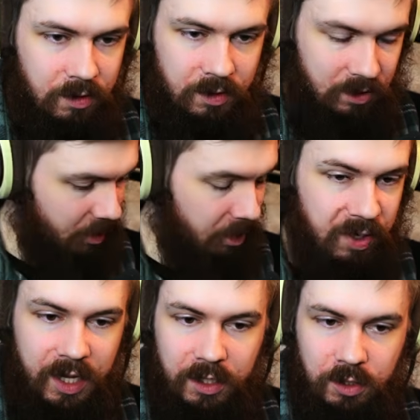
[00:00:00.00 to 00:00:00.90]
It's not
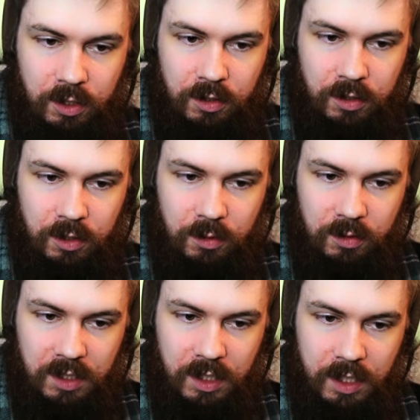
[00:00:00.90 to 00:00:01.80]
pitched to
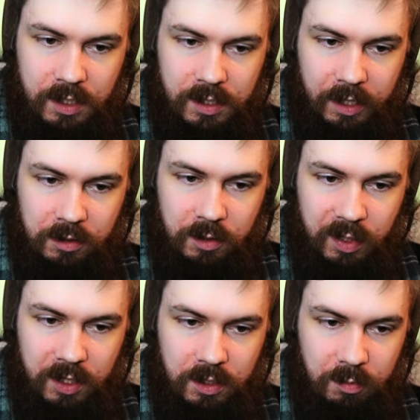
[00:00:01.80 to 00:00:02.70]
C, it's actually
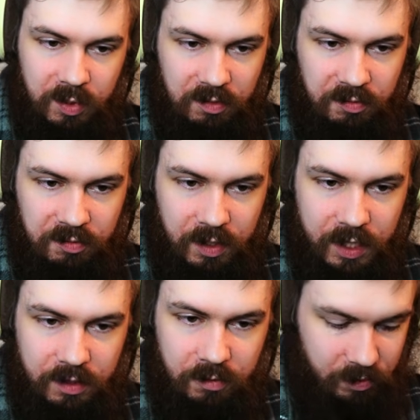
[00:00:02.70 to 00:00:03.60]
pitched to B
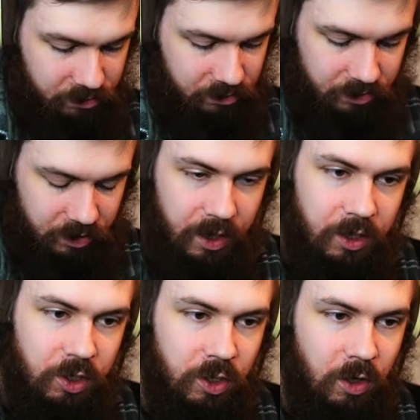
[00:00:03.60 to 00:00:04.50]
flat or A
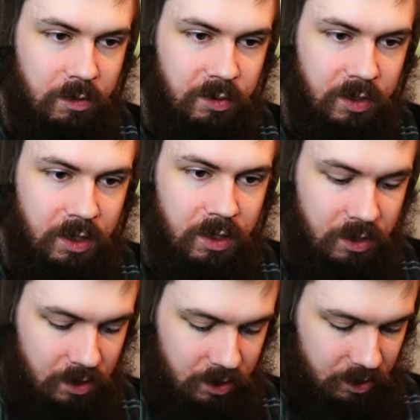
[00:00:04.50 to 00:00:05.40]
sharp.
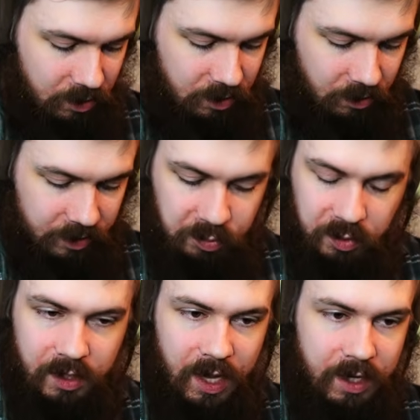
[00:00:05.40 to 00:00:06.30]
So let's
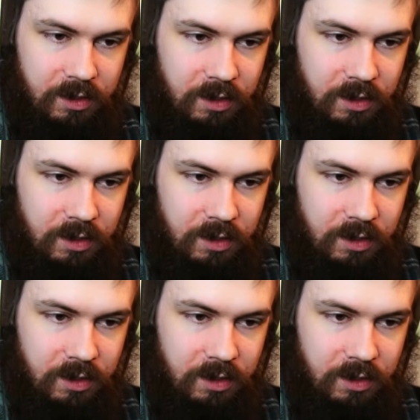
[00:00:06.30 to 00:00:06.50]
put that